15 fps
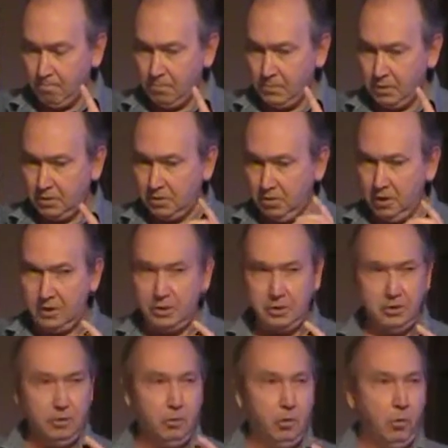the
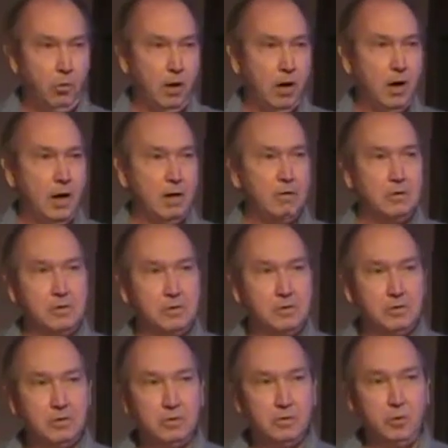Celestial Choir
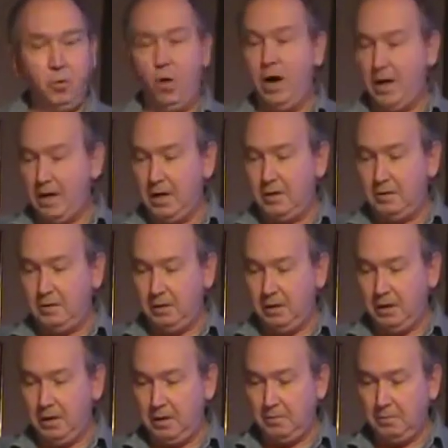is quiet
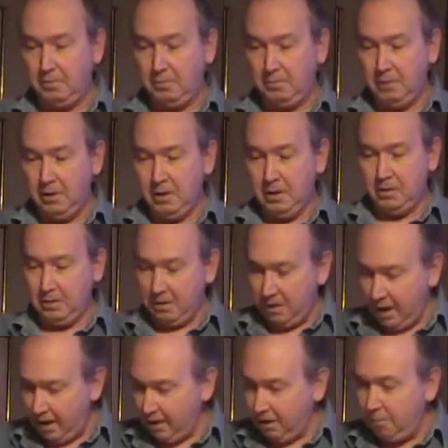tonight, their
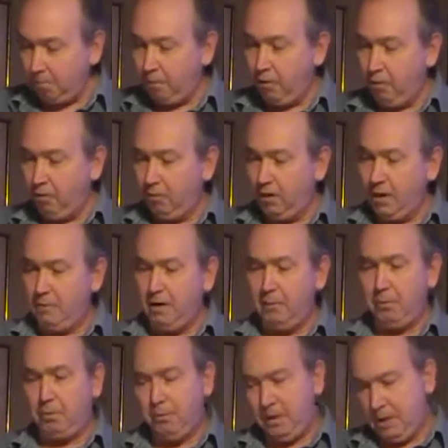nightly programming
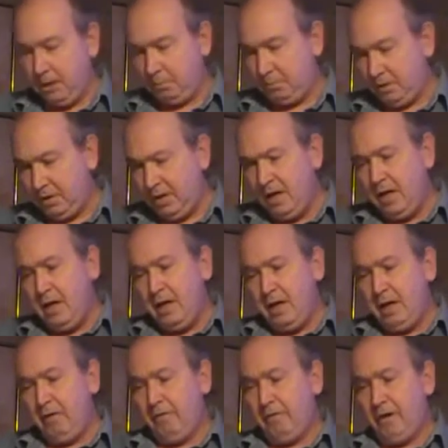preempted
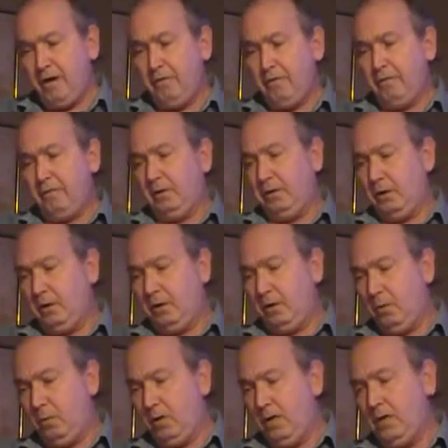in favor of a
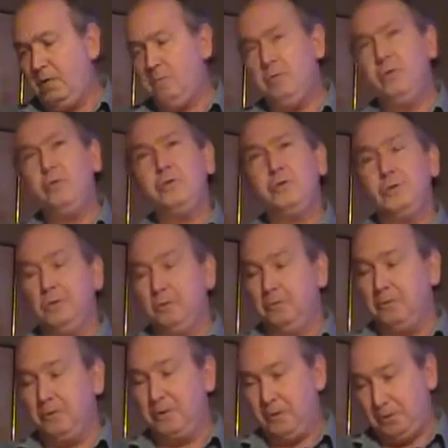long-awaited musical
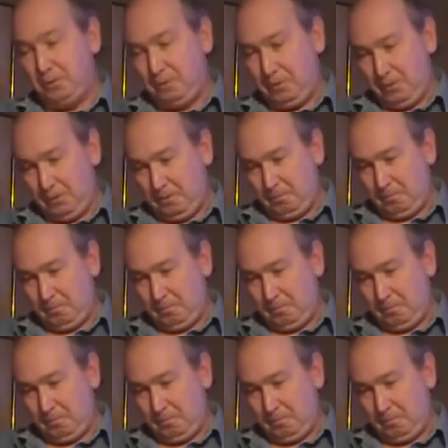reunion.